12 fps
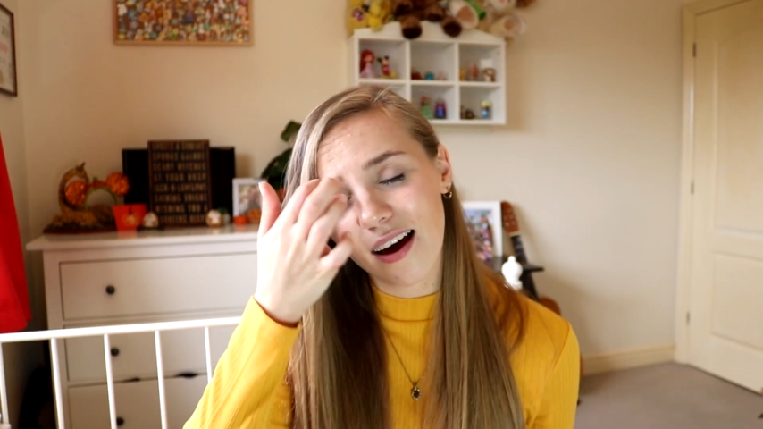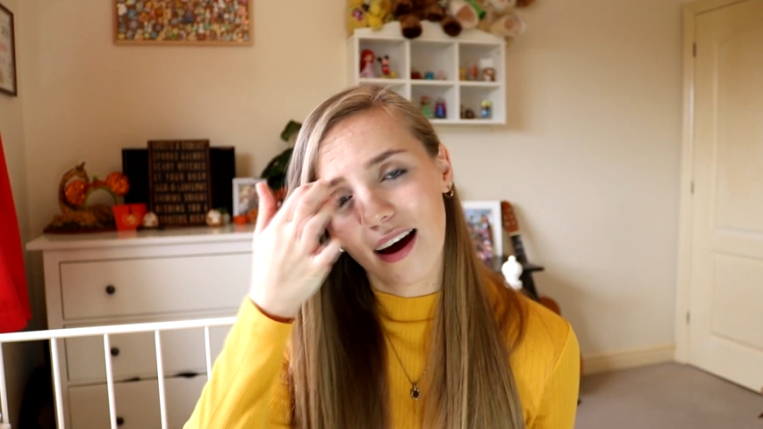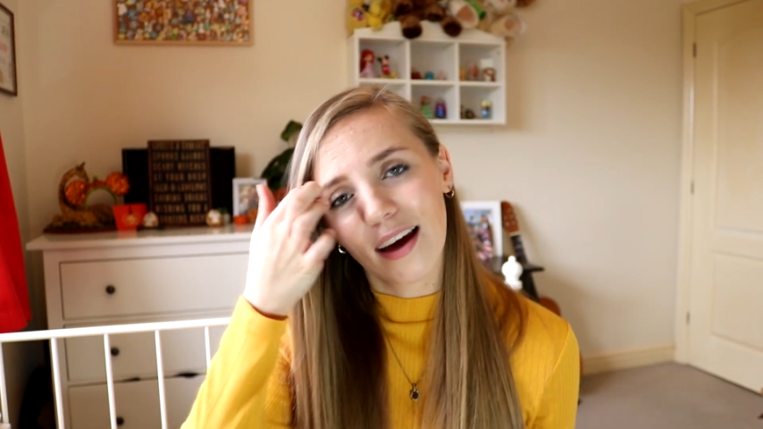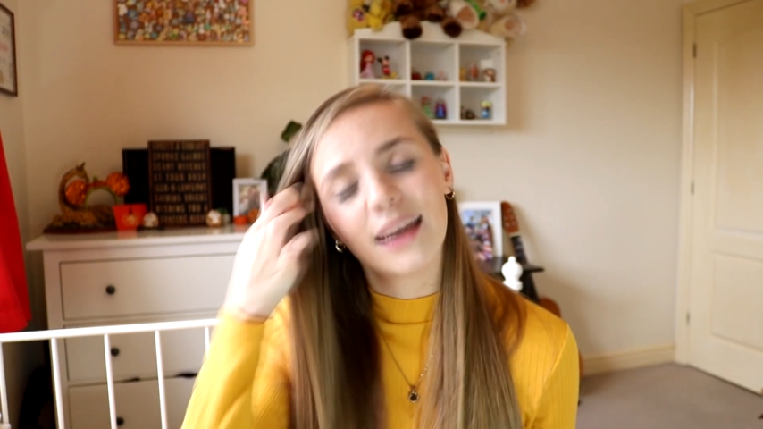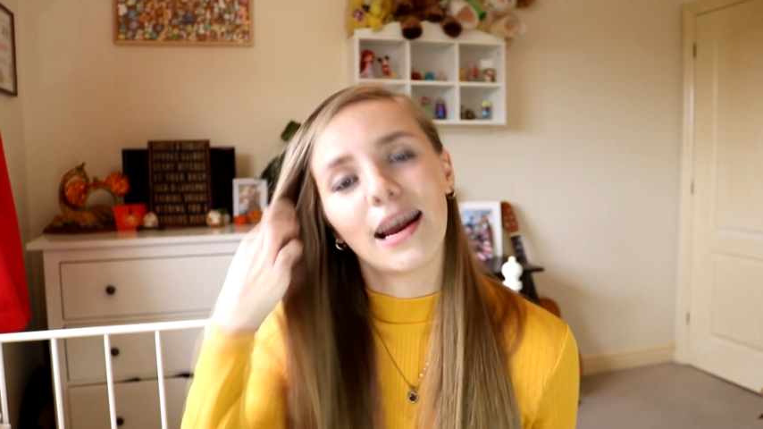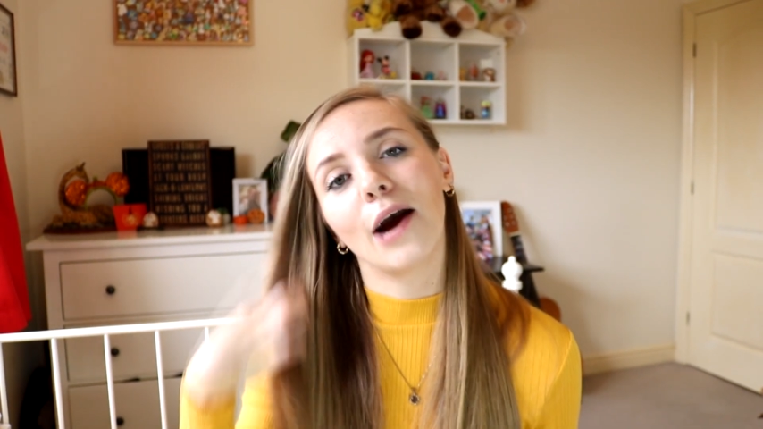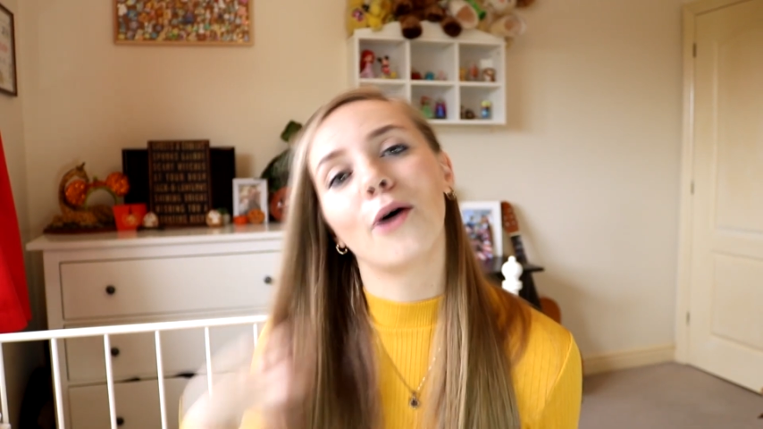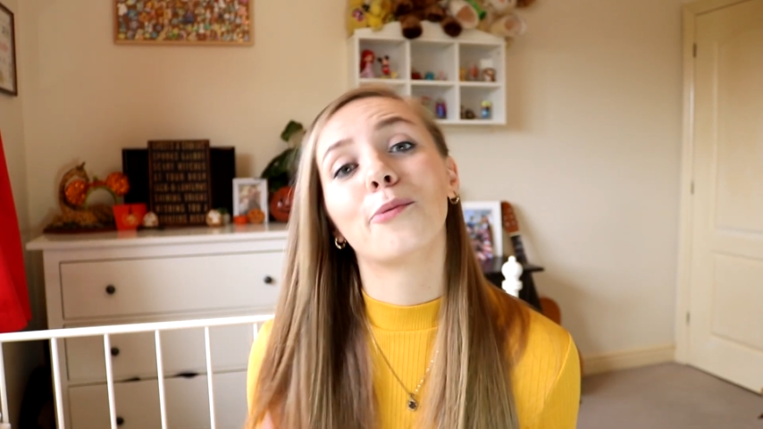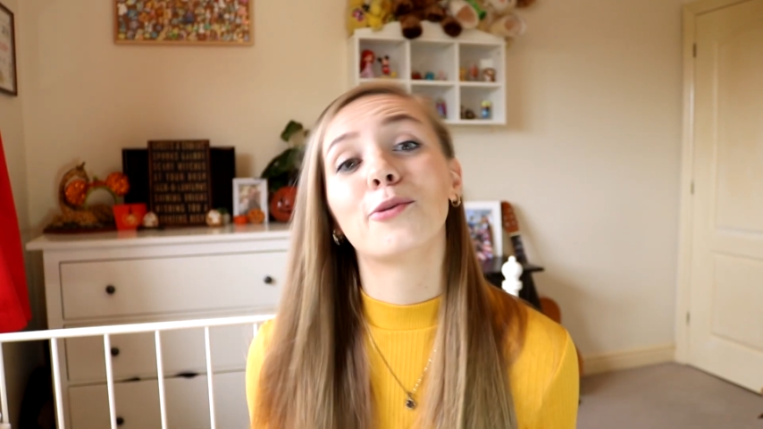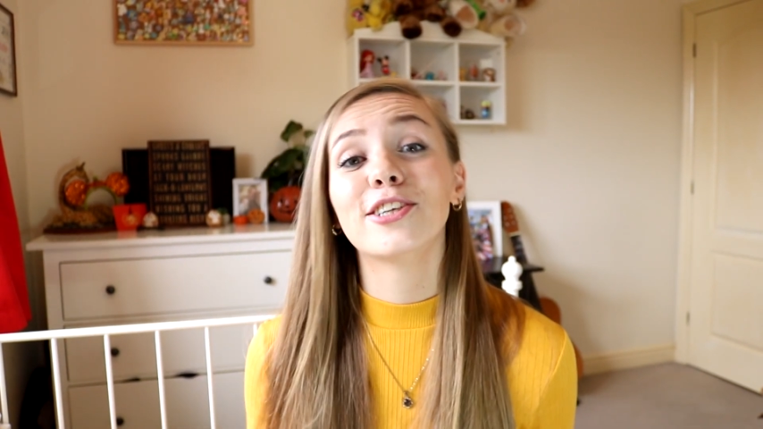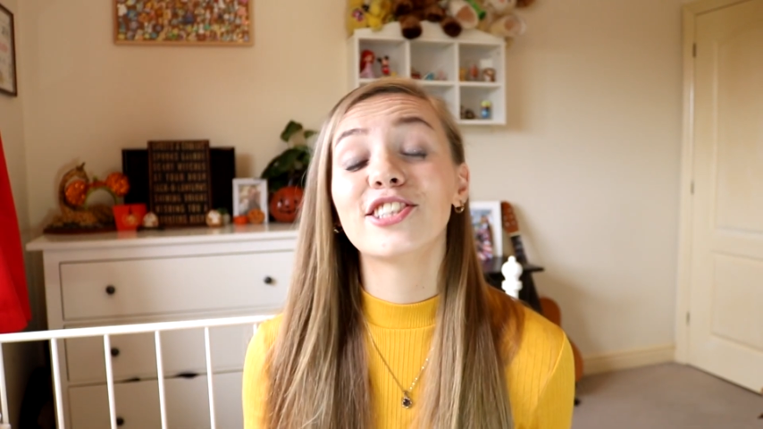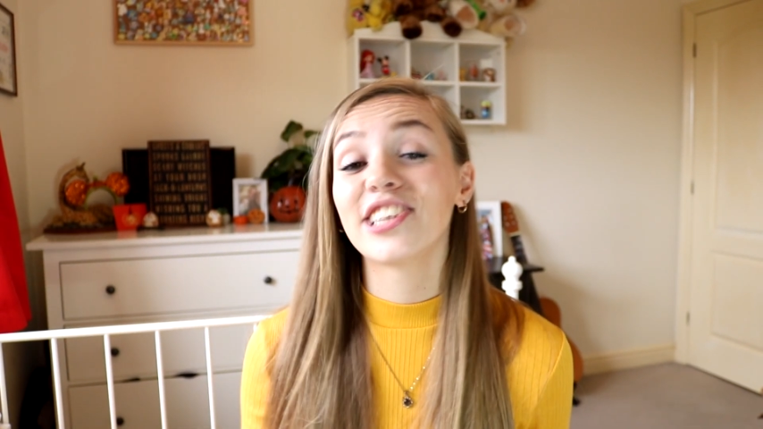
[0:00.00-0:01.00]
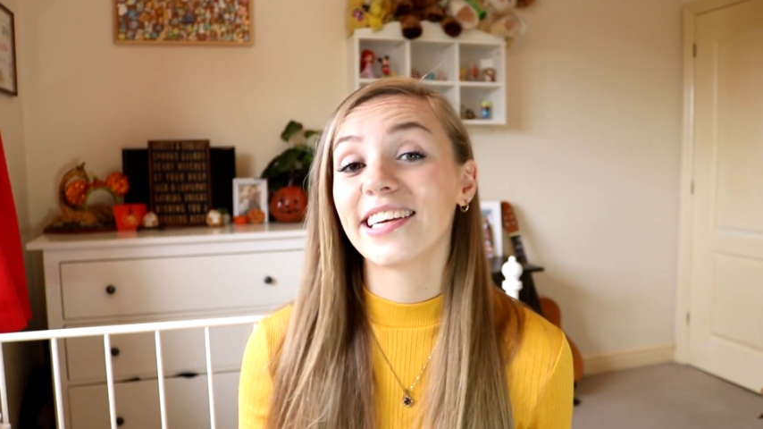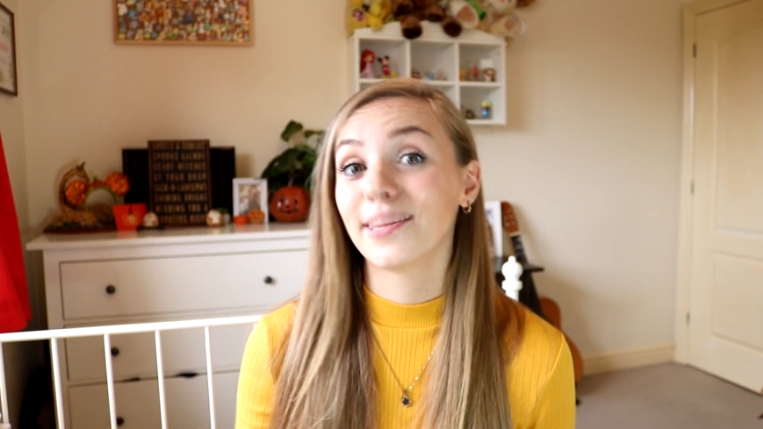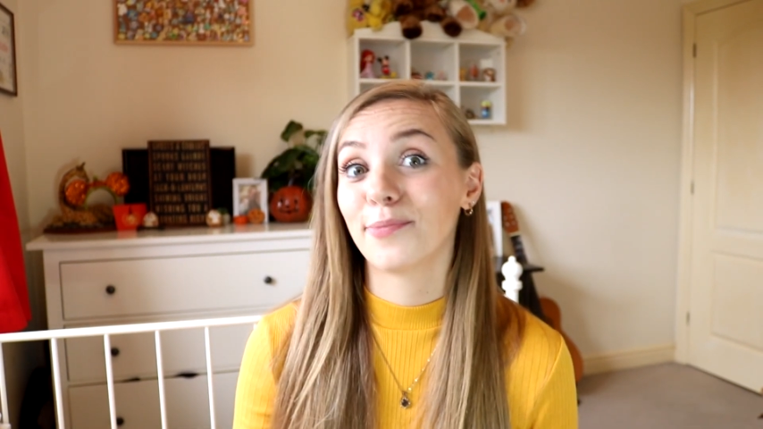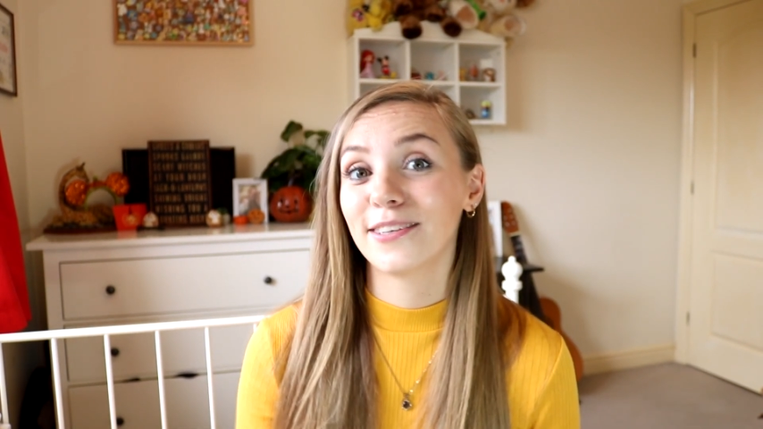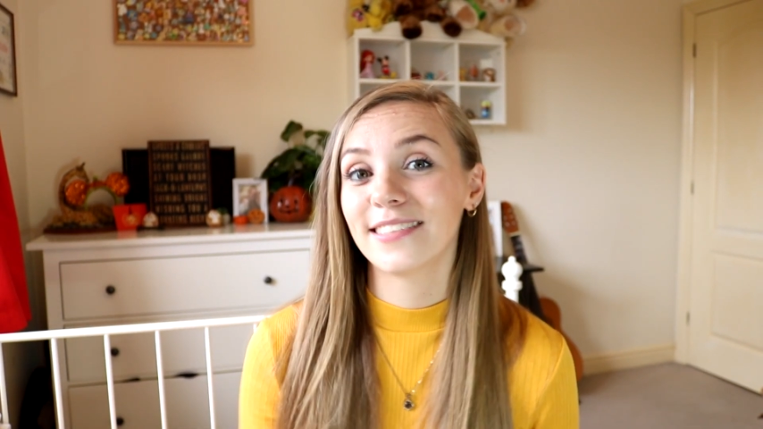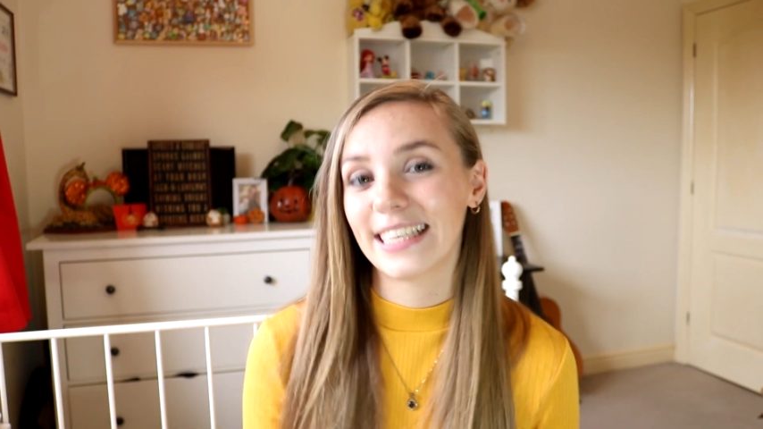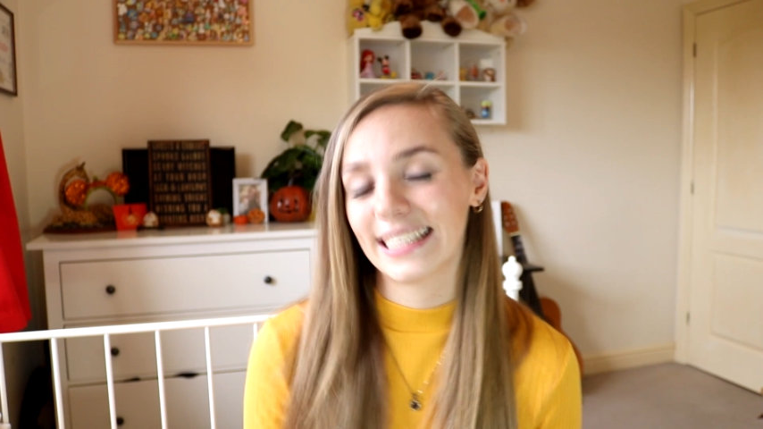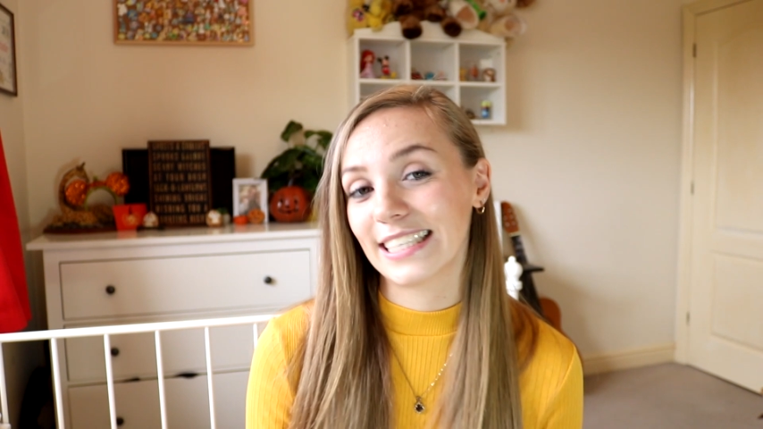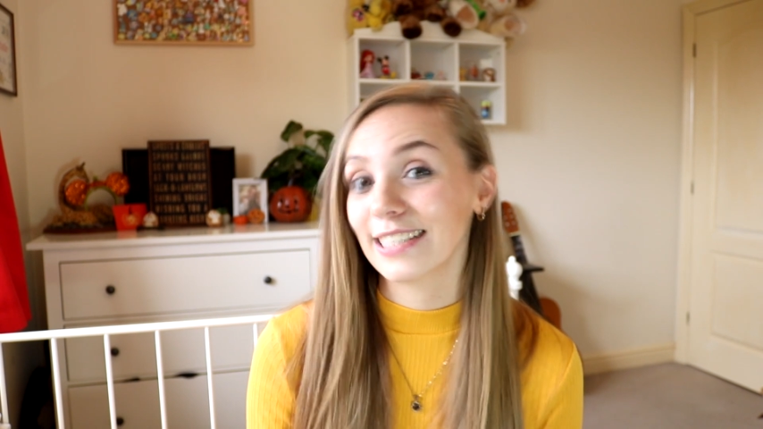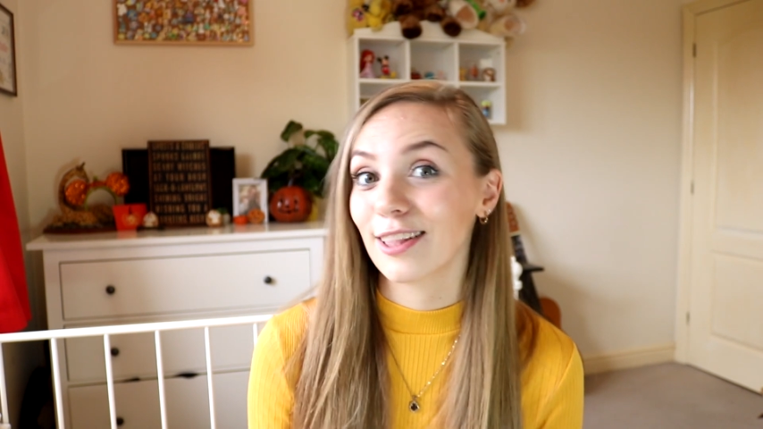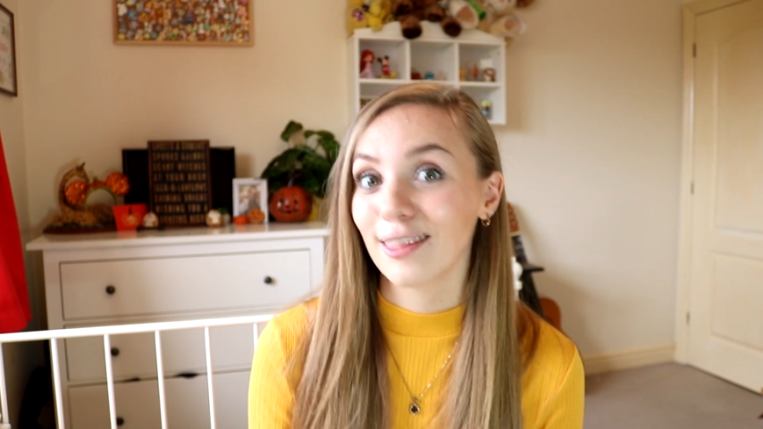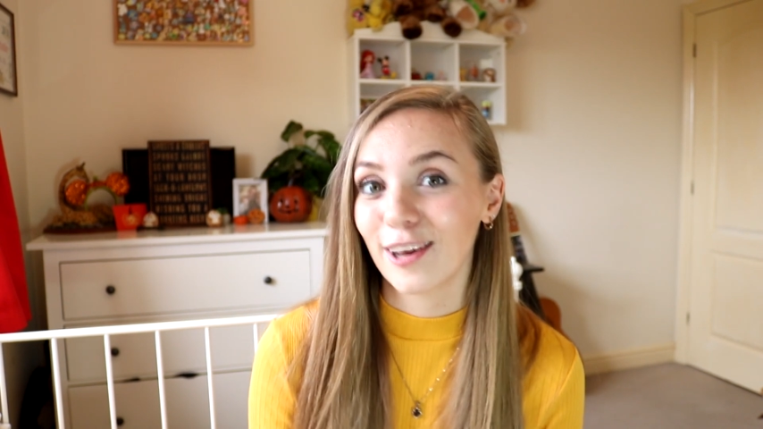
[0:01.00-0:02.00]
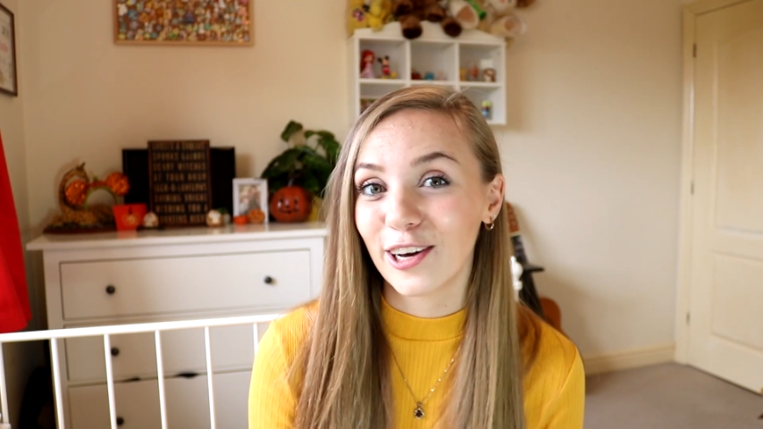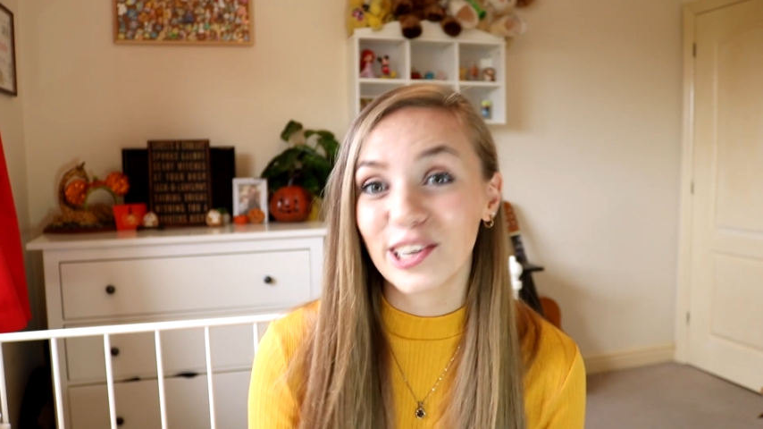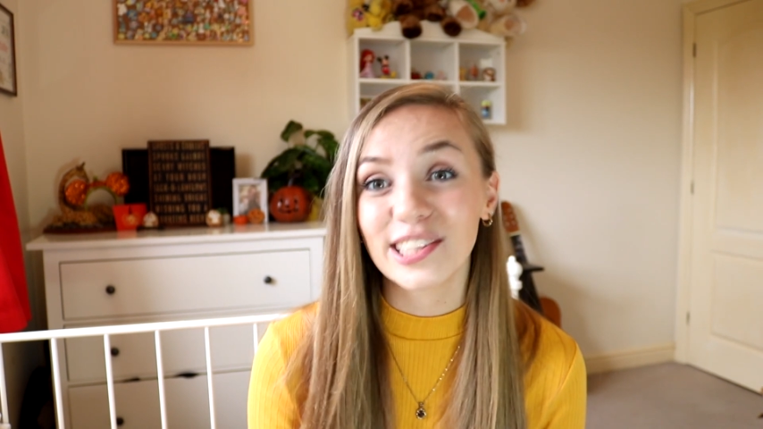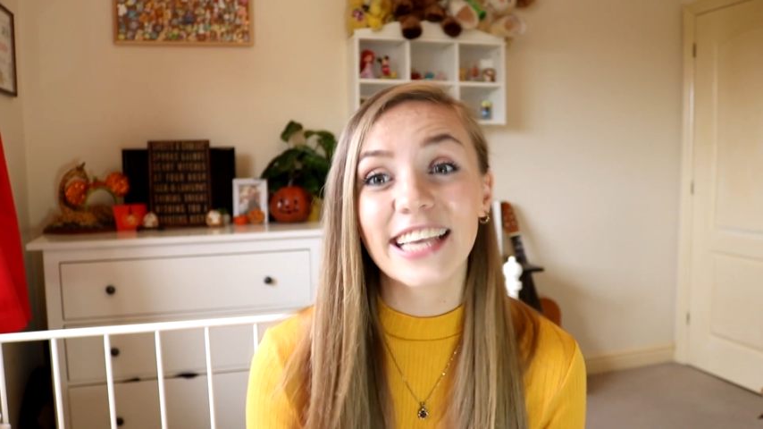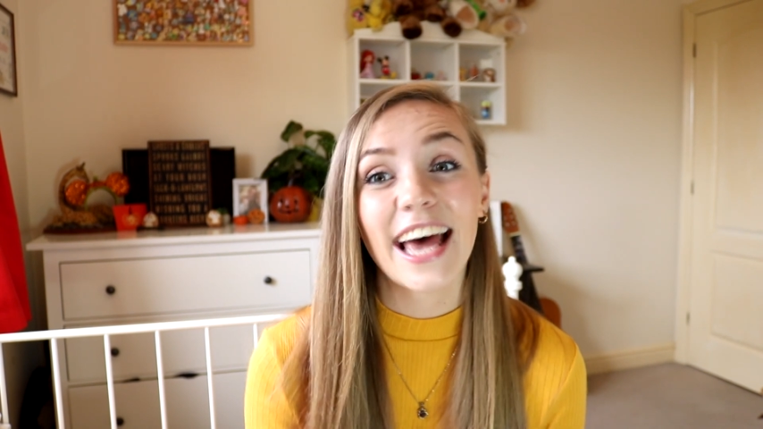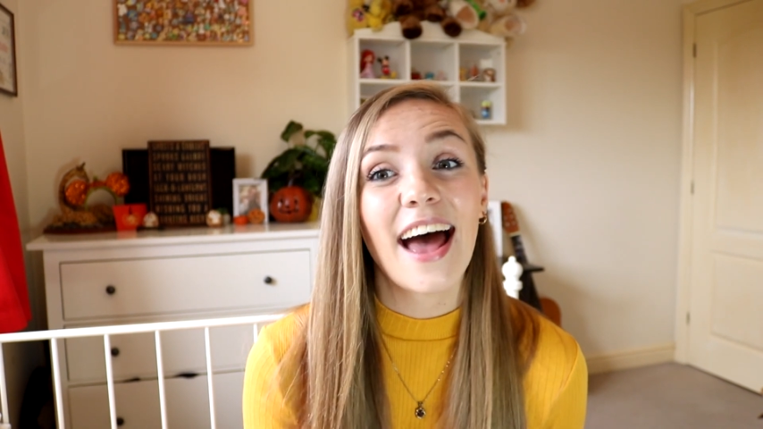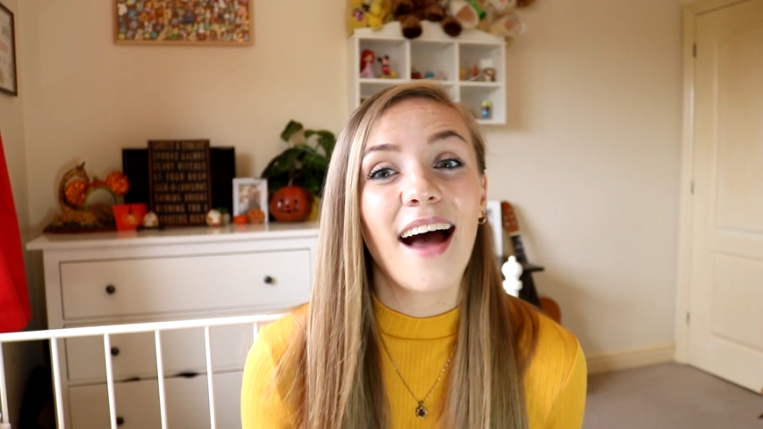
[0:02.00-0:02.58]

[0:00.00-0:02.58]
I now appreciate the princesses a lot